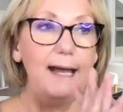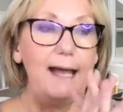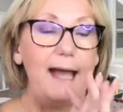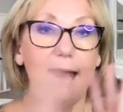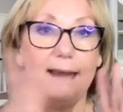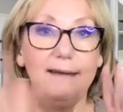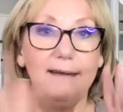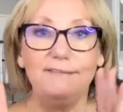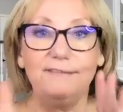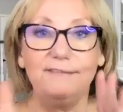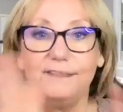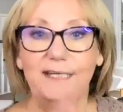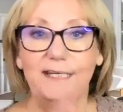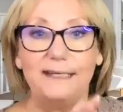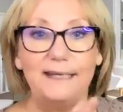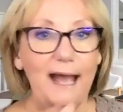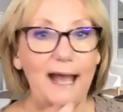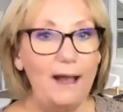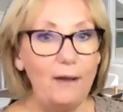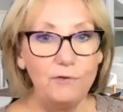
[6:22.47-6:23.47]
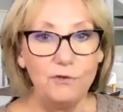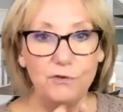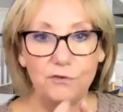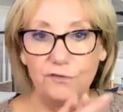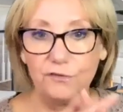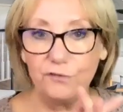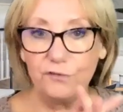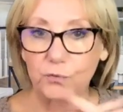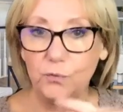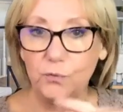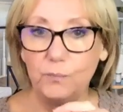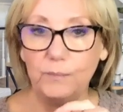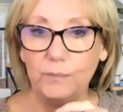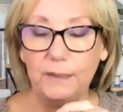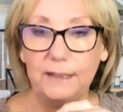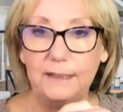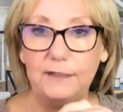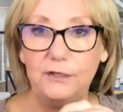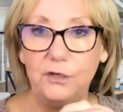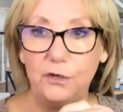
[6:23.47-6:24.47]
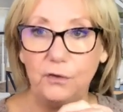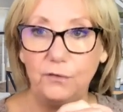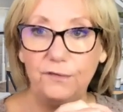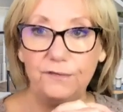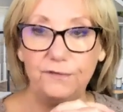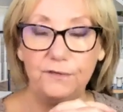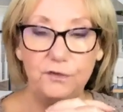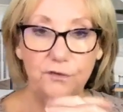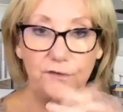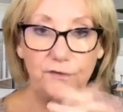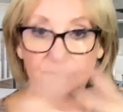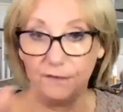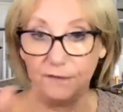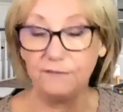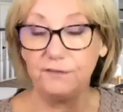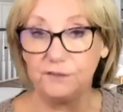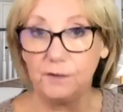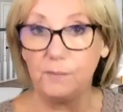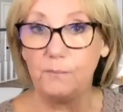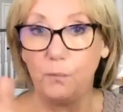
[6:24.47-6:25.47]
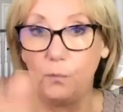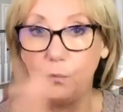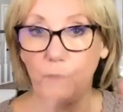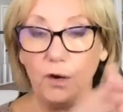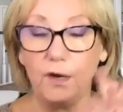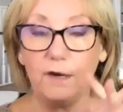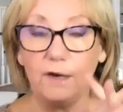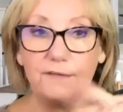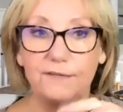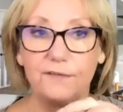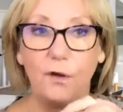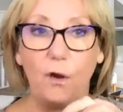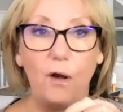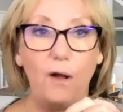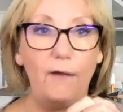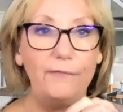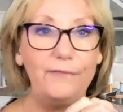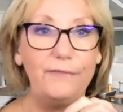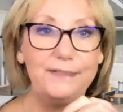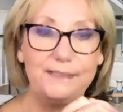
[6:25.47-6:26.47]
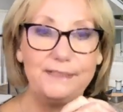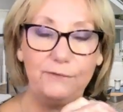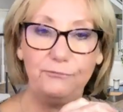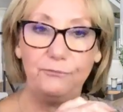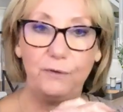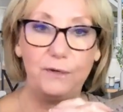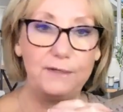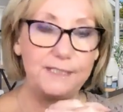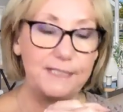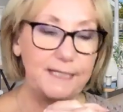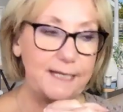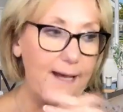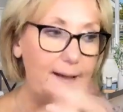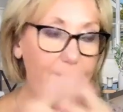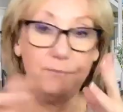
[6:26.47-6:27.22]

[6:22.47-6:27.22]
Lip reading: Understand how your Zoom, your system works, all the different